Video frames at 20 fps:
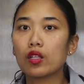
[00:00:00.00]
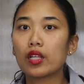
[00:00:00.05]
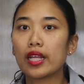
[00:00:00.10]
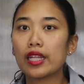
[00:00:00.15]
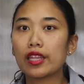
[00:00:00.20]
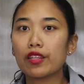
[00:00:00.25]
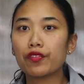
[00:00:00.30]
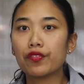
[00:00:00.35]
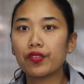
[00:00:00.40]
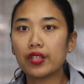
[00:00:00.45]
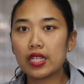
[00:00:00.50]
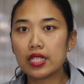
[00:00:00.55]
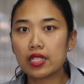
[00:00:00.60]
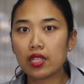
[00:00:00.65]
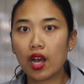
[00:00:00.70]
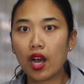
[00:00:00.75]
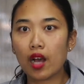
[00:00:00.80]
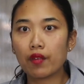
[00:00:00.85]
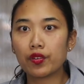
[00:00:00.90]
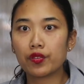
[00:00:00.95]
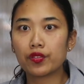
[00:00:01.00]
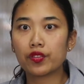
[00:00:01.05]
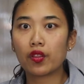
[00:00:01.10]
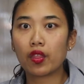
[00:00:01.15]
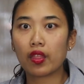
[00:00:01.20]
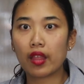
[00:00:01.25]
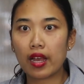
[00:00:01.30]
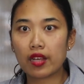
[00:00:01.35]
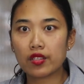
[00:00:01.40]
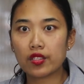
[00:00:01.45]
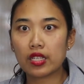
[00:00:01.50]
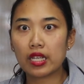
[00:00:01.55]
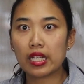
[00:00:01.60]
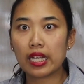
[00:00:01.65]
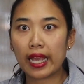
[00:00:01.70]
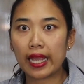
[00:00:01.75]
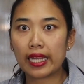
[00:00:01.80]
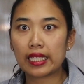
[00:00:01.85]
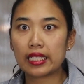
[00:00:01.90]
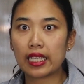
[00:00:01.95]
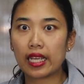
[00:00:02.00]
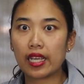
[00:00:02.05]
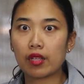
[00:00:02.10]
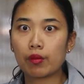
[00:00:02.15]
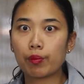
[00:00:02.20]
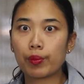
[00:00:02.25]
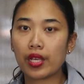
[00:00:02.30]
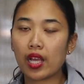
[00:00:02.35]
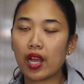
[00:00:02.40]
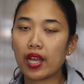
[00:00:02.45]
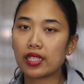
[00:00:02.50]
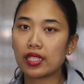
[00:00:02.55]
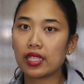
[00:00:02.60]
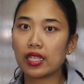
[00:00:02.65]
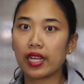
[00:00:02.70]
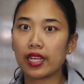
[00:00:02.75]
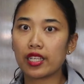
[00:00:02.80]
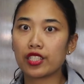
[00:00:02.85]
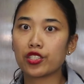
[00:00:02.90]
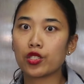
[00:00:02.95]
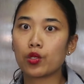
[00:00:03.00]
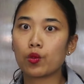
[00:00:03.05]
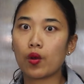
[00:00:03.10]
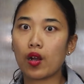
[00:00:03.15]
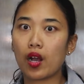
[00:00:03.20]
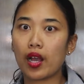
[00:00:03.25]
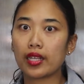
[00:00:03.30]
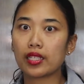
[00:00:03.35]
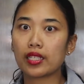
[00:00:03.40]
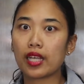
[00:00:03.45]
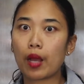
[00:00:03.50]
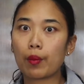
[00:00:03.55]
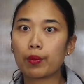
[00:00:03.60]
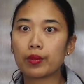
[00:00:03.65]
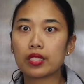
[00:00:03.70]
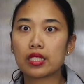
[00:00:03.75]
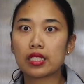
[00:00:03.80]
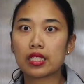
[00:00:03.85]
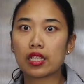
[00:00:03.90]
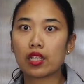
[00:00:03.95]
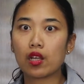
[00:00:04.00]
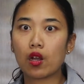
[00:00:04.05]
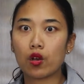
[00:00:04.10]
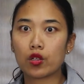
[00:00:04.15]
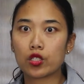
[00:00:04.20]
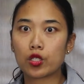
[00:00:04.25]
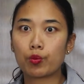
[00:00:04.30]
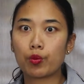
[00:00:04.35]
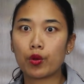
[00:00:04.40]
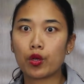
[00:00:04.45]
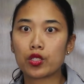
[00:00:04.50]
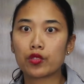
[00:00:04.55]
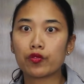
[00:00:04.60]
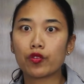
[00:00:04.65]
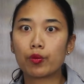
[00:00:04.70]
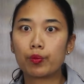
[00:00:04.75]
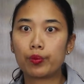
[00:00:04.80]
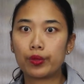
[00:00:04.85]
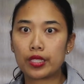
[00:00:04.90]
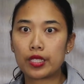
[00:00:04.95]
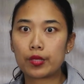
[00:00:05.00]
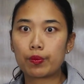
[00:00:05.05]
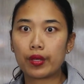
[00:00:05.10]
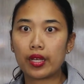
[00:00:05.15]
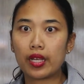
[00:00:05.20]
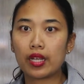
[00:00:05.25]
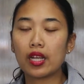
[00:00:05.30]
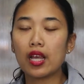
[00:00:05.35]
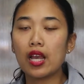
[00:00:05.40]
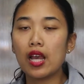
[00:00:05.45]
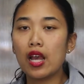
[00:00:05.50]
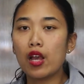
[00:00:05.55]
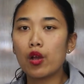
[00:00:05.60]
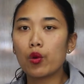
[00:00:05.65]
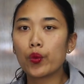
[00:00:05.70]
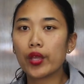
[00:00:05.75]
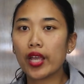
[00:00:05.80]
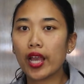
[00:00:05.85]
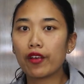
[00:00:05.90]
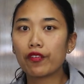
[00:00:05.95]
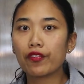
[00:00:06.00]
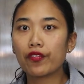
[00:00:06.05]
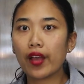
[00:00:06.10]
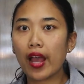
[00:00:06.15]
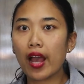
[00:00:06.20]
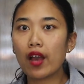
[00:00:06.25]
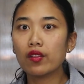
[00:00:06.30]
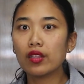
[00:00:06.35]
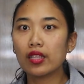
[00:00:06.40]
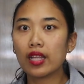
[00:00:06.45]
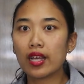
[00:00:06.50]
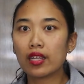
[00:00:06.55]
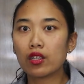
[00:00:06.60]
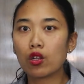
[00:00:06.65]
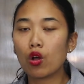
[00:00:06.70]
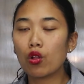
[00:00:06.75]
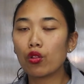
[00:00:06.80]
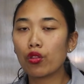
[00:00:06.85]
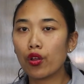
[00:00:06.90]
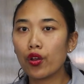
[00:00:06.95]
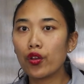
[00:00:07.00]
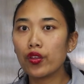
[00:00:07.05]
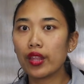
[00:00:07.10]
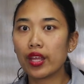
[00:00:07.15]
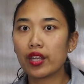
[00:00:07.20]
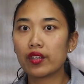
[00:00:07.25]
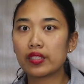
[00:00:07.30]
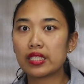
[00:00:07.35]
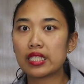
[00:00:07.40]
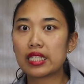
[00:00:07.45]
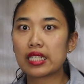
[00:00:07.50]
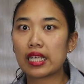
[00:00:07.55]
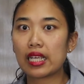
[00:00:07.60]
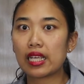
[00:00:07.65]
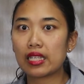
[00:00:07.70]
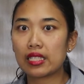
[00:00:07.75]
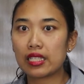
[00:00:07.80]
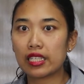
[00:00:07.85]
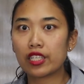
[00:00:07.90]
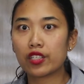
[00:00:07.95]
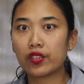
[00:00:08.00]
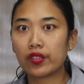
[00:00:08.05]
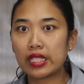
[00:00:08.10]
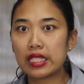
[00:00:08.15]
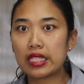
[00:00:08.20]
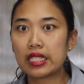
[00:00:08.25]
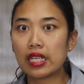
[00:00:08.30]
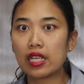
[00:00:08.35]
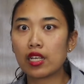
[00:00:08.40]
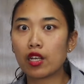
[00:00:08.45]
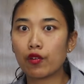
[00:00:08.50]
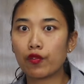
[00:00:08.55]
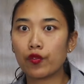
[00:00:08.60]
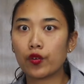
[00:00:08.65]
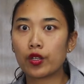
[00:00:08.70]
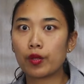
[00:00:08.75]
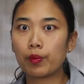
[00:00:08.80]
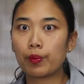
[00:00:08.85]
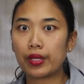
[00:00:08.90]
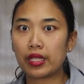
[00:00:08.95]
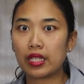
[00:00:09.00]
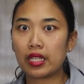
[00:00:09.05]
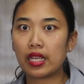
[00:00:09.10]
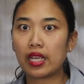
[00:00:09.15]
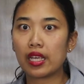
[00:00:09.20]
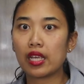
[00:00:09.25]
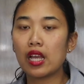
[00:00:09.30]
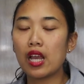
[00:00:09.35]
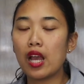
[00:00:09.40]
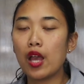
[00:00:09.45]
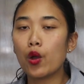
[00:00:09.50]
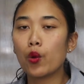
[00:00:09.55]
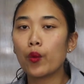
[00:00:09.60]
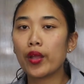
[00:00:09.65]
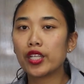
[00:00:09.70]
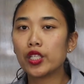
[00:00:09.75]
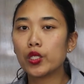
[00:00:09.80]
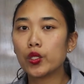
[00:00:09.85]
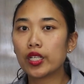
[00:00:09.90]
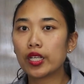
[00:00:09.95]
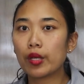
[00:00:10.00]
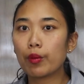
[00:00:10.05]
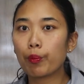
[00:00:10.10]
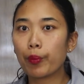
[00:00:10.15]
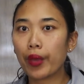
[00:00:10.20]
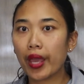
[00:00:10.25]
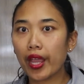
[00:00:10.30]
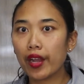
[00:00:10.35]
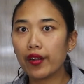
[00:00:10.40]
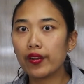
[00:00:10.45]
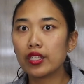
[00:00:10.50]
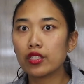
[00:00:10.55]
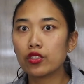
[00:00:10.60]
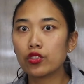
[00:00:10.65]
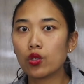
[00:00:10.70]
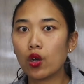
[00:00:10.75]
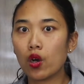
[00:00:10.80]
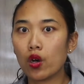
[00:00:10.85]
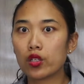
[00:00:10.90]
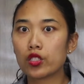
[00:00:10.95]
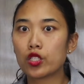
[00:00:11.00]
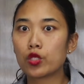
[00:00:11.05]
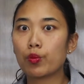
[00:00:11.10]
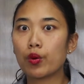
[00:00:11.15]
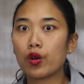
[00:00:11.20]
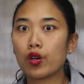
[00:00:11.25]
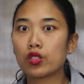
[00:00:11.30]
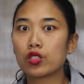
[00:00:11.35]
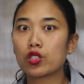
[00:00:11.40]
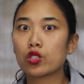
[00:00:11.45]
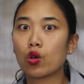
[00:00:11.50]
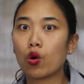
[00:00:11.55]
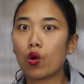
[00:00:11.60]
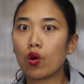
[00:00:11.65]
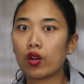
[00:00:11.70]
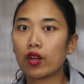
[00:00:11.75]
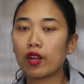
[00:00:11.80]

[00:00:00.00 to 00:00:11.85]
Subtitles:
in the first half of 2018 PID Nationwide Capital City Hotspots for Brisbane, we have found that although there is decreasing affordability, when you compare it to hotspots or